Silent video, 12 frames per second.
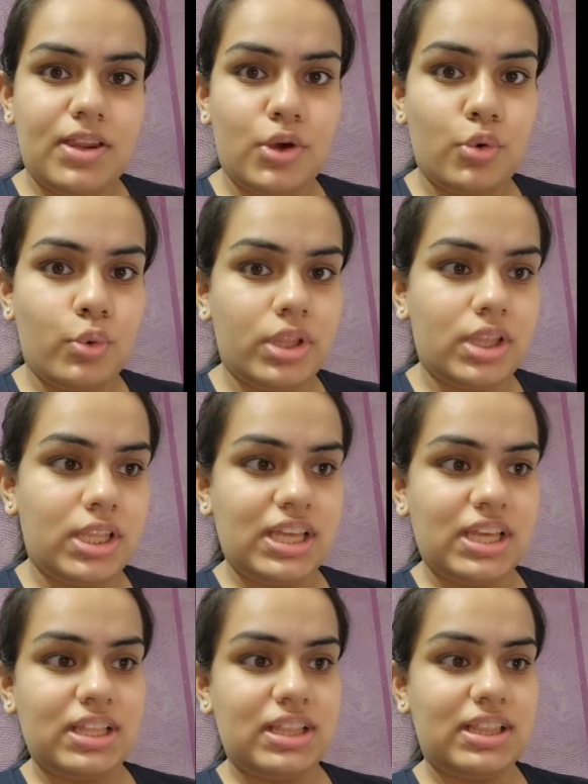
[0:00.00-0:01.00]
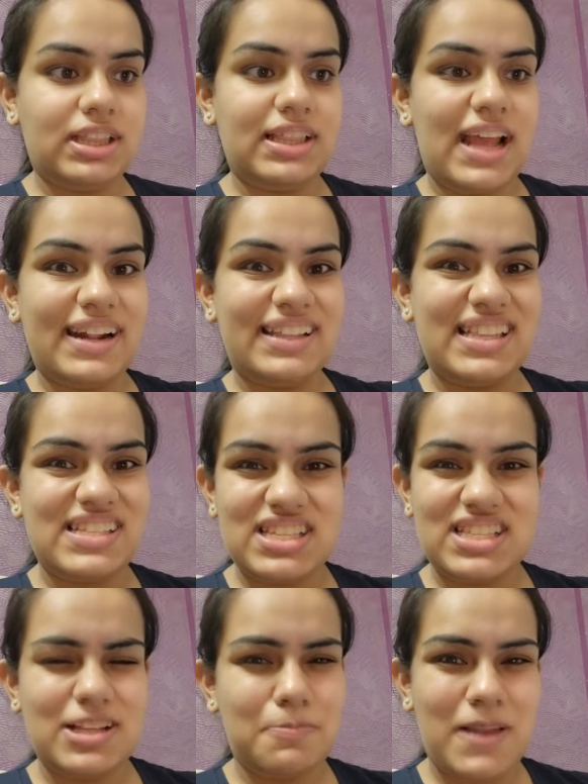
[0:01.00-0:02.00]
recruiter think that
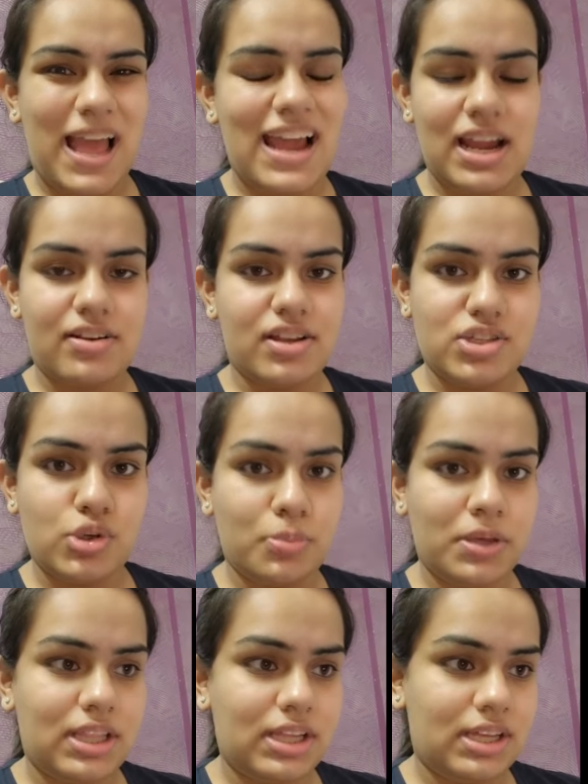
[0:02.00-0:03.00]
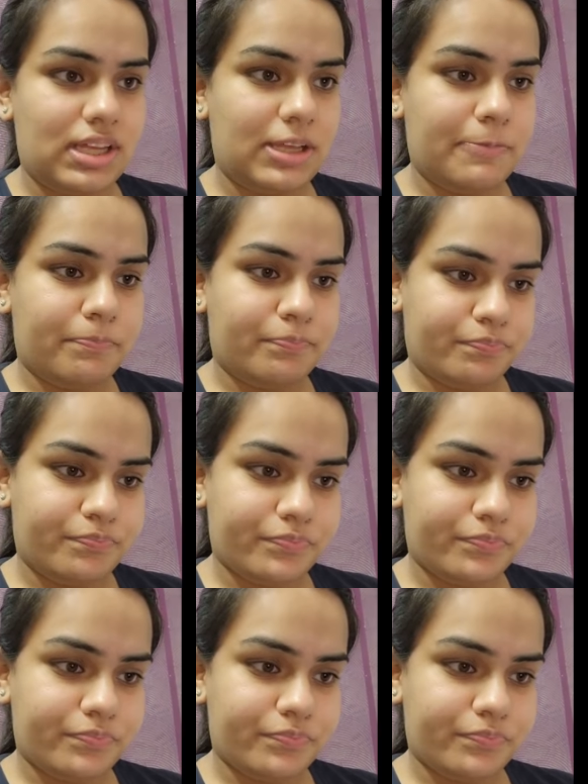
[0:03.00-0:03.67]
this is the blank resume, they